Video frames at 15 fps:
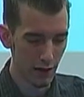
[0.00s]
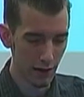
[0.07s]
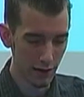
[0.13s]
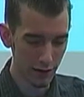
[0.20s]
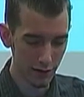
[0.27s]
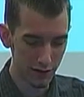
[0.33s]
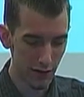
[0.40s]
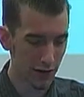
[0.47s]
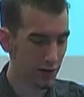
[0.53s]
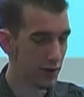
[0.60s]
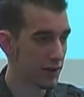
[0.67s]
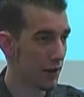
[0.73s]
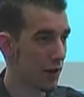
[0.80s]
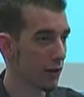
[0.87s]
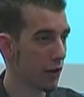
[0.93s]
And attend
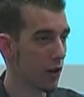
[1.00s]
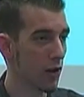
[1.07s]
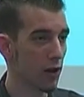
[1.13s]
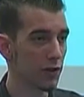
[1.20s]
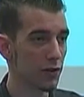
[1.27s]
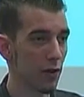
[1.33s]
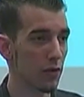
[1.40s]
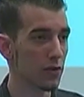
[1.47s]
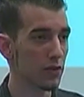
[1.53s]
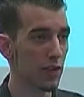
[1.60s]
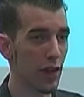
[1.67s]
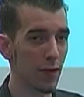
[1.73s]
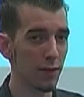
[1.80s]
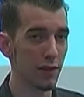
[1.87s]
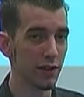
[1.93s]
these town halls, host
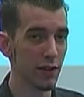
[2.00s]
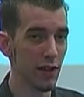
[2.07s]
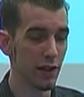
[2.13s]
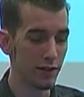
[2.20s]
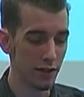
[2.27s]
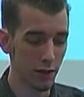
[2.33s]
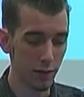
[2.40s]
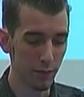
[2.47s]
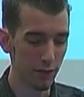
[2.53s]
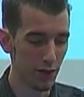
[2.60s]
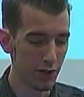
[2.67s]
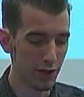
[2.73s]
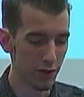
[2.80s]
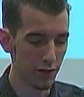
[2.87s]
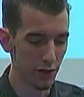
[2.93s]
lobbying days, keep the
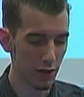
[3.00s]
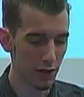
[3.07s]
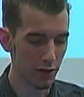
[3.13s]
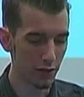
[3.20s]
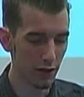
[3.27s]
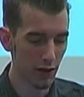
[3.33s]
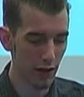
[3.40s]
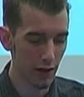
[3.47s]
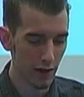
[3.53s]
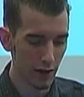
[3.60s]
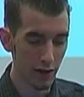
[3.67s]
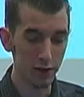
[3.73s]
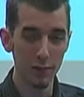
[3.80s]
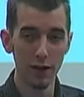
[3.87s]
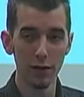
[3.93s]
pressure on.
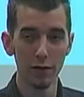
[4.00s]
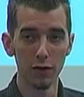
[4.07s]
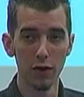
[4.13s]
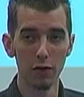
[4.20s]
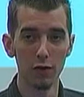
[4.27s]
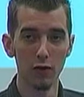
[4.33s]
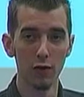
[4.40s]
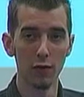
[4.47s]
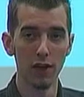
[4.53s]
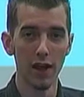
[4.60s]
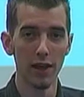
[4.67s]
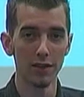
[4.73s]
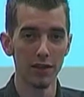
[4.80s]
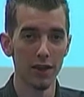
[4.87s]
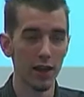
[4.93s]
And as many of you know, Norml
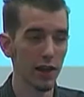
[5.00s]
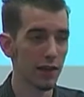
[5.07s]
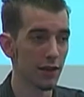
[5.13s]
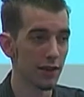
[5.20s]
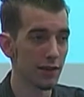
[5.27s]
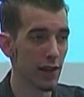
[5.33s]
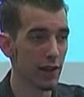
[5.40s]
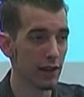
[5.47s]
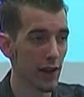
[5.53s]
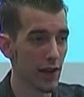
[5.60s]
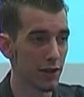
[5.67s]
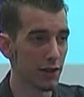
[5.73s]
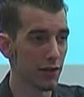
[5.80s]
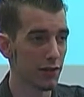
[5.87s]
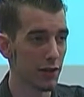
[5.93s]
has a Take
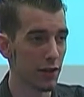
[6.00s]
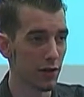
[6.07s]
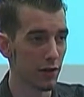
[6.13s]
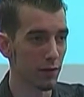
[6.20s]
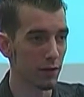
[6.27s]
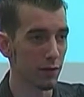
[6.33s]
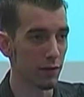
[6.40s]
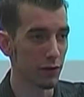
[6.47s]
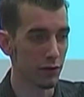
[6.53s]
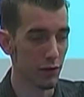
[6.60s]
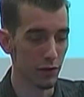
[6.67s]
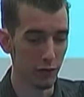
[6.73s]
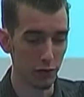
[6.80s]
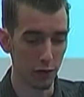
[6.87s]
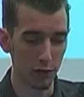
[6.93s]
Action Center. If you just
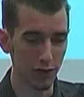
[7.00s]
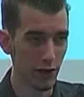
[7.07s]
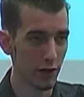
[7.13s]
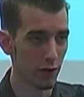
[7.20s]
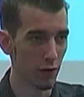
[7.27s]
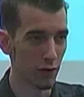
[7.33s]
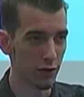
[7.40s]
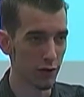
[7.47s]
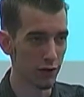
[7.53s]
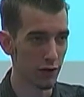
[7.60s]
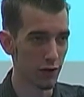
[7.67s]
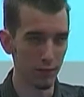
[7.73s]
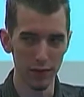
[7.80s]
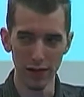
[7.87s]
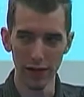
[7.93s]
go to norml.org, you'll
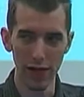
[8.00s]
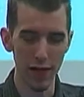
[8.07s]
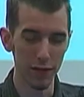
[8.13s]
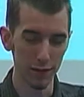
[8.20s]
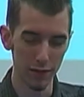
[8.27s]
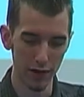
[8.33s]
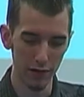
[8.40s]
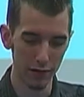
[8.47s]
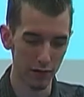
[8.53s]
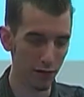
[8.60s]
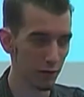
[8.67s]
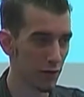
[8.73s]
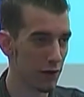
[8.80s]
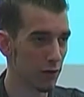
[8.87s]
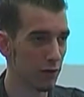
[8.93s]
see a big Act button in
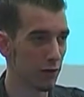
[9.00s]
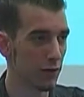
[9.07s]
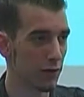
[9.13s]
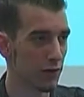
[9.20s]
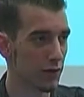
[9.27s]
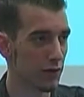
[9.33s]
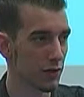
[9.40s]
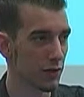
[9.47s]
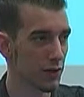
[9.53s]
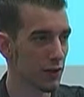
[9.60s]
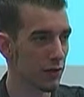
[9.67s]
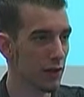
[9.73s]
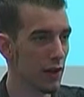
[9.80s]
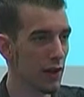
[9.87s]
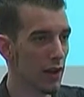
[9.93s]
the right corner of the
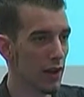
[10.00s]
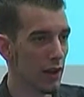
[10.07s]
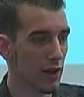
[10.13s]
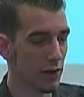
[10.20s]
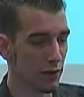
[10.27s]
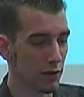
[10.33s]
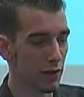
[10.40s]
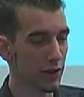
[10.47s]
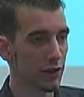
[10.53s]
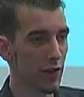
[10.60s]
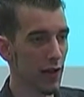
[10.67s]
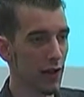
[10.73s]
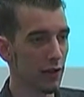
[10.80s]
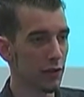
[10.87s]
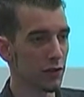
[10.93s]
screen. And you click
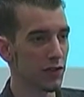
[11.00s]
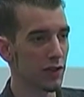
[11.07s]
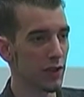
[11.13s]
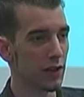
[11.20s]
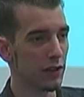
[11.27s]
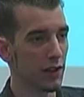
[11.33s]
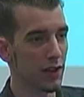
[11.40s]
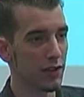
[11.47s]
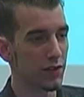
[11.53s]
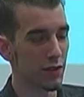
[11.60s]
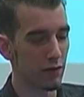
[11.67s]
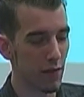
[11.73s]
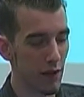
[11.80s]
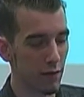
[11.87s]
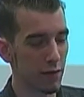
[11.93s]
that, you'll see a list
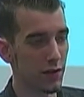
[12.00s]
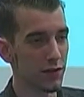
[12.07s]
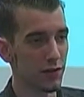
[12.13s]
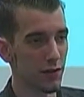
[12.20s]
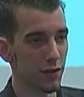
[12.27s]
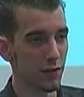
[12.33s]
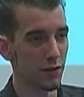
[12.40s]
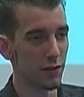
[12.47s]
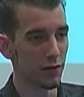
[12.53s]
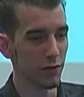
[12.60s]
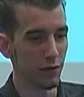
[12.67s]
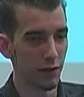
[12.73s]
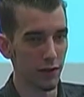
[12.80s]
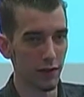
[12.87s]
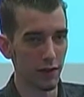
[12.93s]
of every
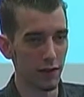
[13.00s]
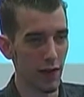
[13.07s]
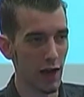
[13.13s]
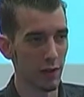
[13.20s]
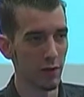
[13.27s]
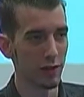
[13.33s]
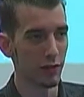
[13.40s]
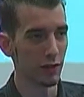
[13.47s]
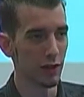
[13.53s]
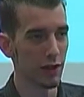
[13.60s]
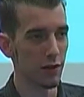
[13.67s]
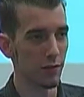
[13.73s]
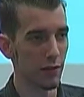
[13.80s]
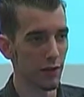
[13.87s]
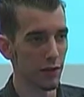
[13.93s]
single
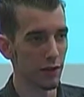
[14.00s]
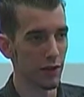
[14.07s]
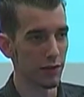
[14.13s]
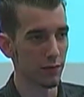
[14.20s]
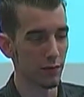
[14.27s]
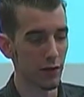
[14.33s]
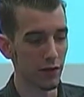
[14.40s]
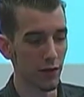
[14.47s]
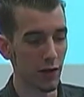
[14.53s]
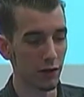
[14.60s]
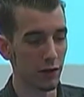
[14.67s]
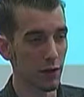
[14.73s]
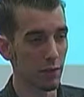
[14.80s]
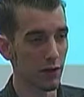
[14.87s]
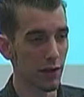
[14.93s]
cannabis-related bill that's
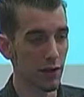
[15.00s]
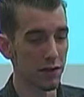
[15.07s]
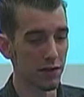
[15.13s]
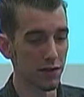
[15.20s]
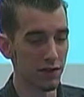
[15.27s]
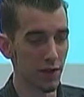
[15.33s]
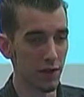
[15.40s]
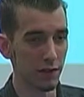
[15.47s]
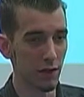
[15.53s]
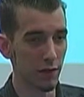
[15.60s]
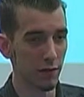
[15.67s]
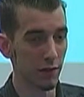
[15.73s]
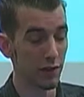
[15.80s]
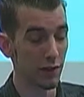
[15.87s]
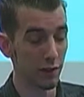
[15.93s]
currently in play at the state
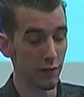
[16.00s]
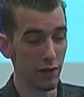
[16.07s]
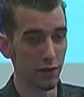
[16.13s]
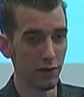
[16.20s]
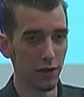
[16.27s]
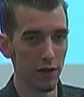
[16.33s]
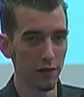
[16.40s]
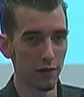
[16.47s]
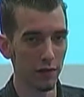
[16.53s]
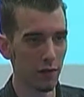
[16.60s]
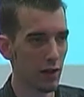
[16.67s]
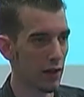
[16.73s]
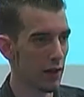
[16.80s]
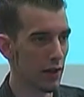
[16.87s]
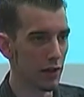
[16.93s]
level and the federal level.
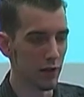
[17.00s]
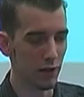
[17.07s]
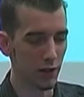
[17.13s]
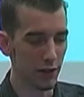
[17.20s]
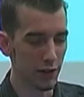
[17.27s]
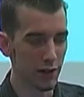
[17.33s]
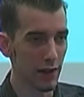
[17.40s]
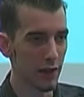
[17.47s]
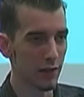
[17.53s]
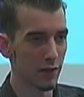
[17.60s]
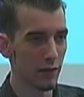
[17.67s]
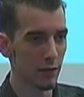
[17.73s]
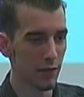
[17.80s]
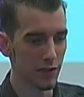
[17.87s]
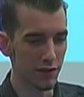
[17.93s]
You can click any of
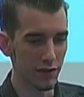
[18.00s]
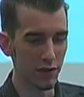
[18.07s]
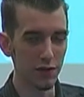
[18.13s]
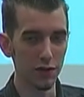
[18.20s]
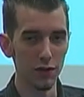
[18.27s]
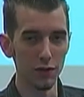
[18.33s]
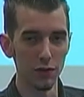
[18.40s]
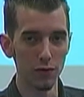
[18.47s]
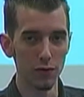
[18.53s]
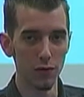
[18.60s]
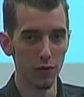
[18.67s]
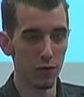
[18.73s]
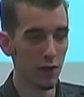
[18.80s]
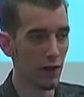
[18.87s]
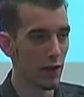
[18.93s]
them. It's an easy
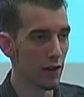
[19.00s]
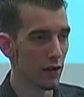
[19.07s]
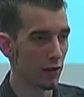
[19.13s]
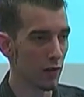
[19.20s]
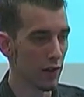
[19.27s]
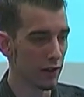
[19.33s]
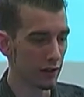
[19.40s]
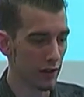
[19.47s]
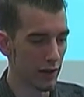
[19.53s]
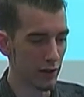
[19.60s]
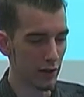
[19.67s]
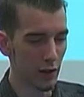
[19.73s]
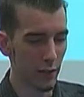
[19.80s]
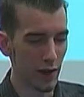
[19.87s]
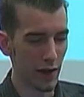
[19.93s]
tool. Write a
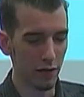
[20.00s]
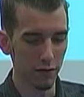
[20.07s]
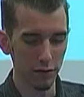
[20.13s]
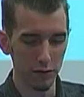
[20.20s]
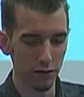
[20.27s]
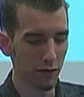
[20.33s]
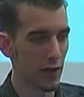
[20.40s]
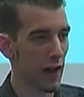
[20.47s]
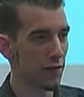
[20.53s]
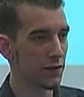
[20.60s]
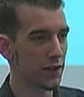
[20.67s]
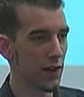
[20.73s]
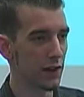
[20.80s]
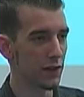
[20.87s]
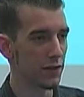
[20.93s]
letter in about 5
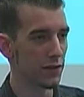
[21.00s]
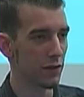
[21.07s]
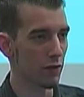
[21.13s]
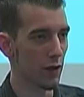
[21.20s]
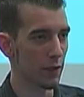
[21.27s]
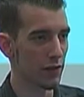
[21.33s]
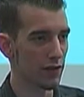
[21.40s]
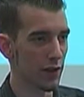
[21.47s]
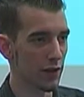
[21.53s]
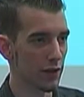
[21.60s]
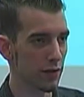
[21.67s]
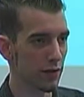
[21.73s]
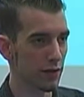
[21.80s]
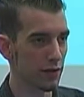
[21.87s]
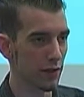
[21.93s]
seconds to your
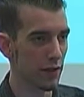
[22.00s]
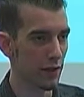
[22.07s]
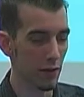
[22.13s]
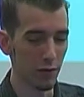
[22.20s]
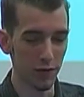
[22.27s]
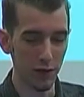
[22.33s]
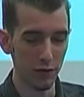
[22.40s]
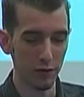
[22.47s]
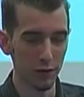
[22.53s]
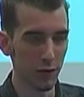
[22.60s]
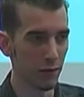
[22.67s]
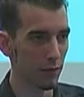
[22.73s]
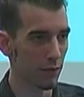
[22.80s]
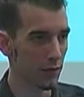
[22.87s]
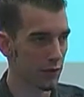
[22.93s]
representatives, and they will hear from
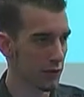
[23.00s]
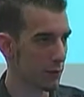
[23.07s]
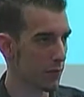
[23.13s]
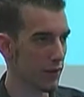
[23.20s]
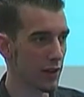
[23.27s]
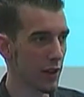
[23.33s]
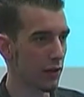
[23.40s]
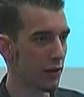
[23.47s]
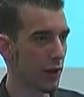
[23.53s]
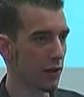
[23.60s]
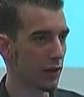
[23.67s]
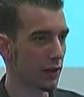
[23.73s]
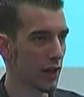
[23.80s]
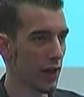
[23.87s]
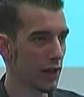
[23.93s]
you. Spread that
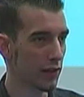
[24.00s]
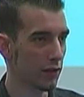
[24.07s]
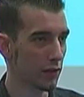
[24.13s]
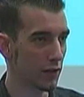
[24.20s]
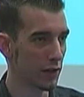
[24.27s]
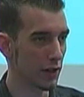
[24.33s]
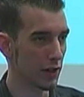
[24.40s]
around online.